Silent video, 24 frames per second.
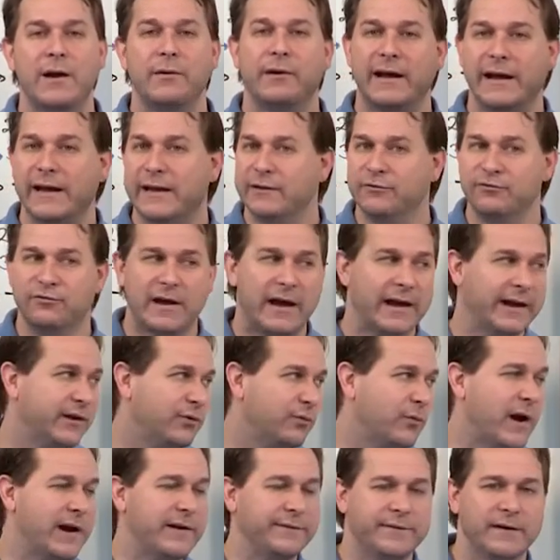I can, I can
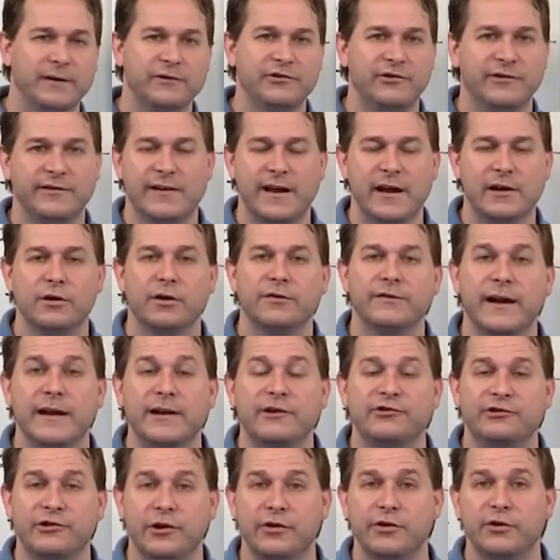write functions down all day to
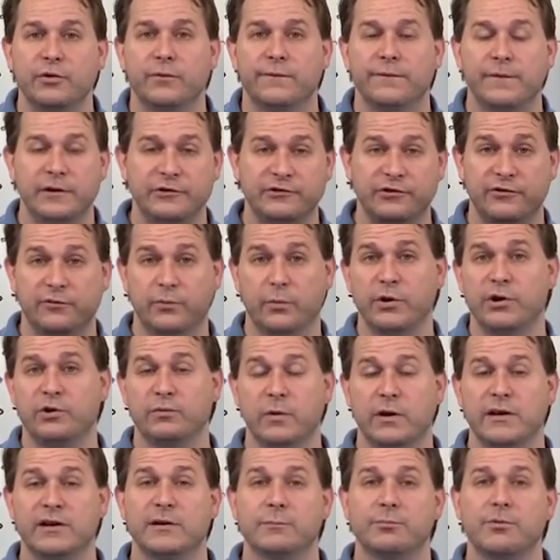show you functions where you'd
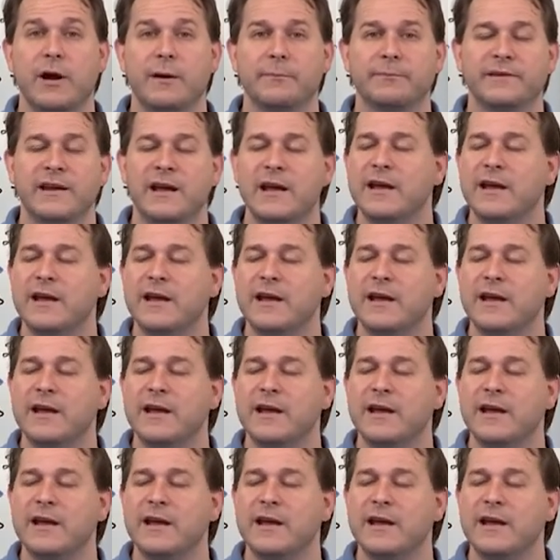run into problems,